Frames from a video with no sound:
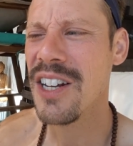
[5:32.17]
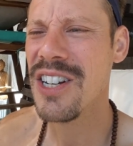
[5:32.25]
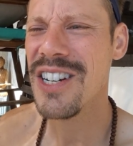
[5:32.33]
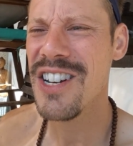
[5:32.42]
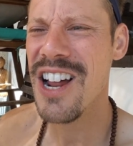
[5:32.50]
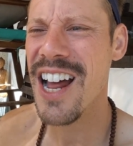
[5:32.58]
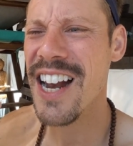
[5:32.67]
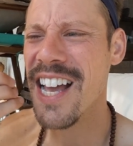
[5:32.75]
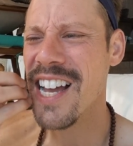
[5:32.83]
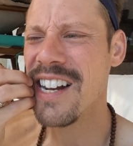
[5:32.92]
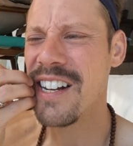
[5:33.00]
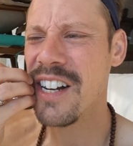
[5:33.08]

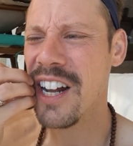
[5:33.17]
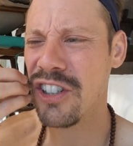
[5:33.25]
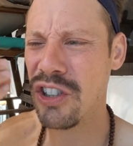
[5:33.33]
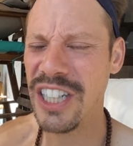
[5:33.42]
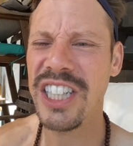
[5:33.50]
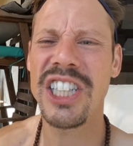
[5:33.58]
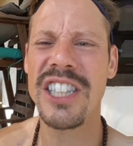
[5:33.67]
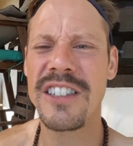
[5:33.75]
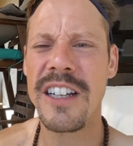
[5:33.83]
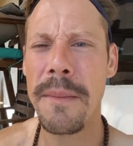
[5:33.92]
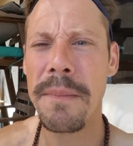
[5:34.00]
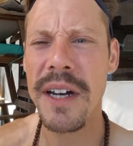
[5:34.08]
Not
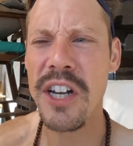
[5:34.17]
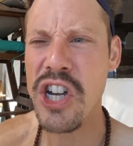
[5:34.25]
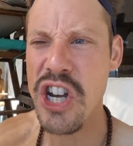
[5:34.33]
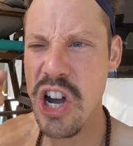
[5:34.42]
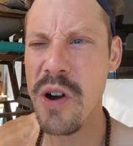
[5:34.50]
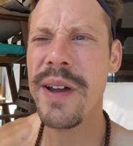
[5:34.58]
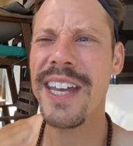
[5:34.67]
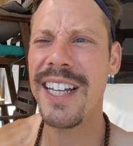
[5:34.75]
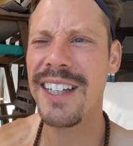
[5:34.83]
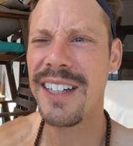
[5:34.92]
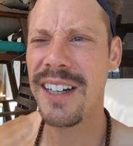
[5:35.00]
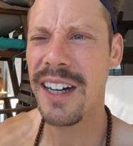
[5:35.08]
traditions, but
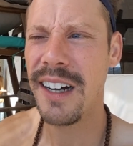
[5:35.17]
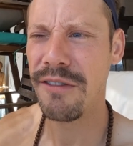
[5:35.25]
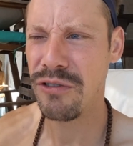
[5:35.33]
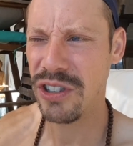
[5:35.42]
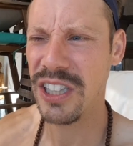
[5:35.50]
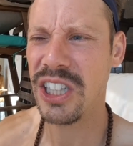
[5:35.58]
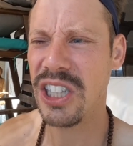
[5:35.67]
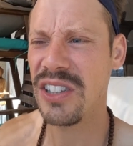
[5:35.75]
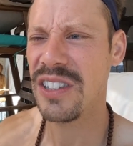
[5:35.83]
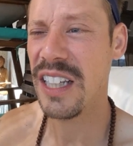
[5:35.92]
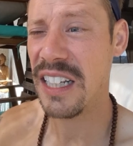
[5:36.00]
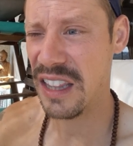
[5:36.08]
knowing of
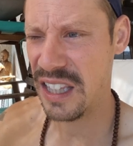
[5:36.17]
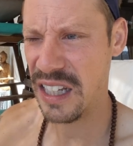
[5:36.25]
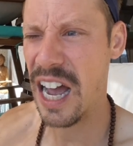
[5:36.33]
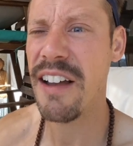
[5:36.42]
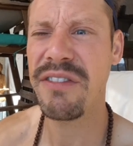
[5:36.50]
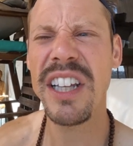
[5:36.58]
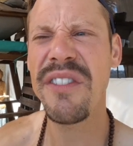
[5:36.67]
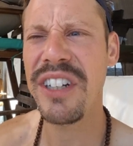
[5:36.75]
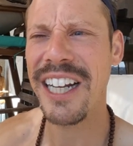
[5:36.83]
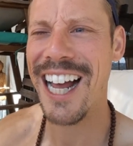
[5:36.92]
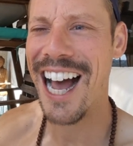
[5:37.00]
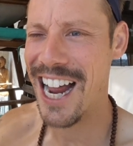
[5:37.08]
traditions. Like, I've
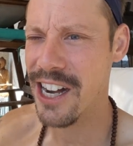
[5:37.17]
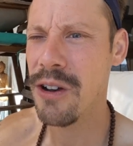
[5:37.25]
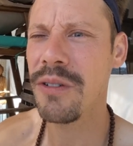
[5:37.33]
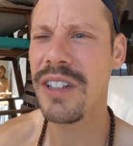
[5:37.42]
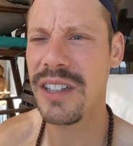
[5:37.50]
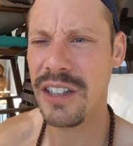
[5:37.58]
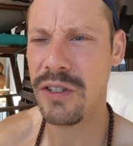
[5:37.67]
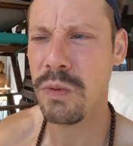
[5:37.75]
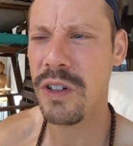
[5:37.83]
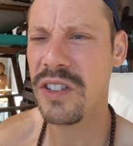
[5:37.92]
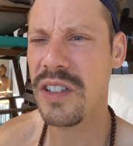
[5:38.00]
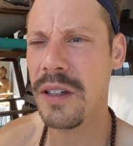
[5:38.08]
lived it. I know that this
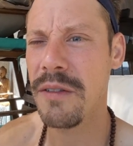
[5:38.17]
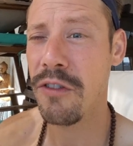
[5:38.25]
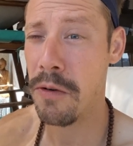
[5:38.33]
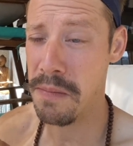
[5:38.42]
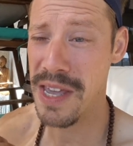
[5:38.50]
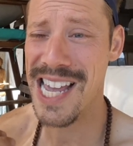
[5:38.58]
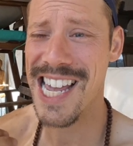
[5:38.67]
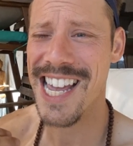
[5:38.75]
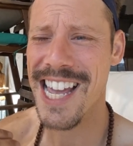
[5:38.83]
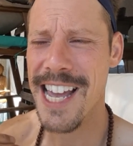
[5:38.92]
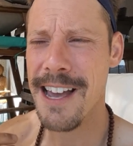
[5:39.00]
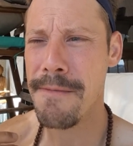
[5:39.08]
works for me.
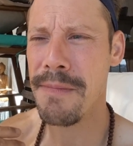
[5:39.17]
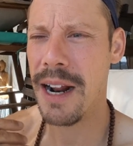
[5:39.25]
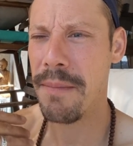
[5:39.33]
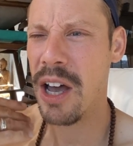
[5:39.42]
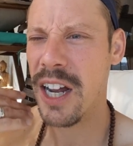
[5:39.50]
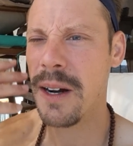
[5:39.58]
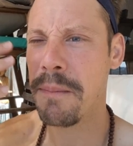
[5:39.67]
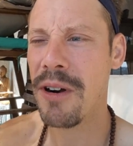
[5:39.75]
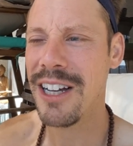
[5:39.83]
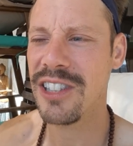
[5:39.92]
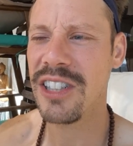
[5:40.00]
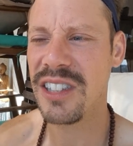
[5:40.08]
But I'm not going to
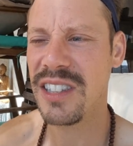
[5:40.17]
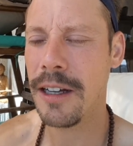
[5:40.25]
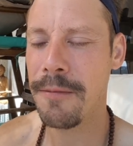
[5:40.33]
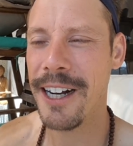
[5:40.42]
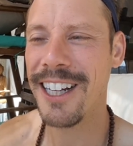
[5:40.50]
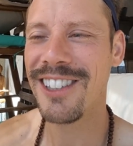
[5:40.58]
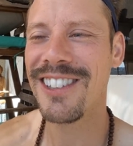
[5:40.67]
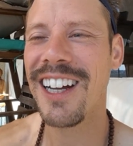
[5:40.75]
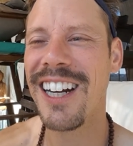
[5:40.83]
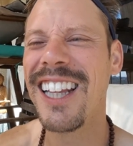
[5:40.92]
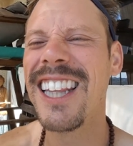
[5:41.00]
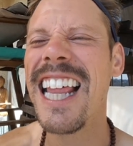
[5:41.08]
press it on someone else.
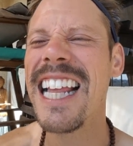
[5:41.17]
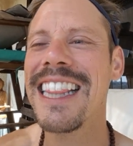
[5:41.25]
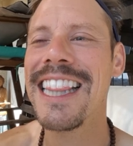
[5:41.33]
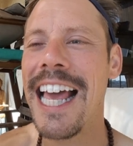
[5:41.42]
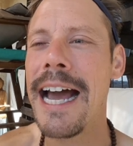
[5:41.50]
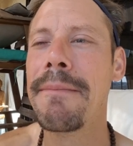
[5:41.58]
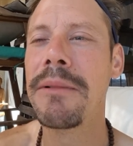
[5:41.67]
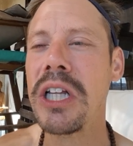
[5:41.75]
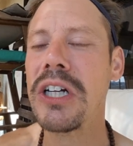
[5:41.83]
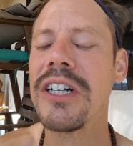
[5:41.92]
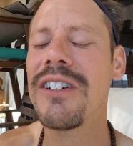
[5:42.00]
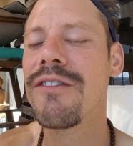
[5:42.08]
I'm going to let them
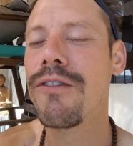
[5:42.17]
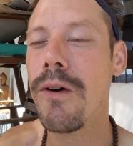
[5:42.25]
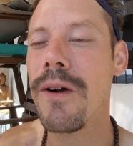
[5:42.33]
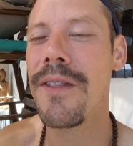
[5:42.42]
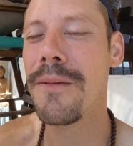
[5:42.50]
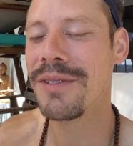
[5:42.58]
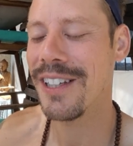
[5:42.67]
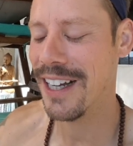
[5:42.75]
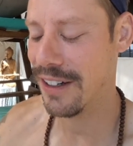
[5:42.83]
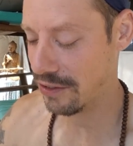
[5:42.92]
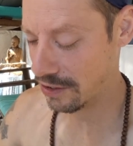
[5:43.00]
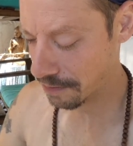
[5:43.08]
learn for
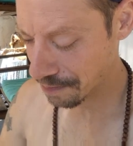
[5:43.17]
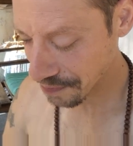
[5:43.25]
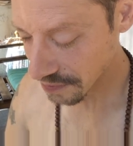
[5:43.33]
themselves.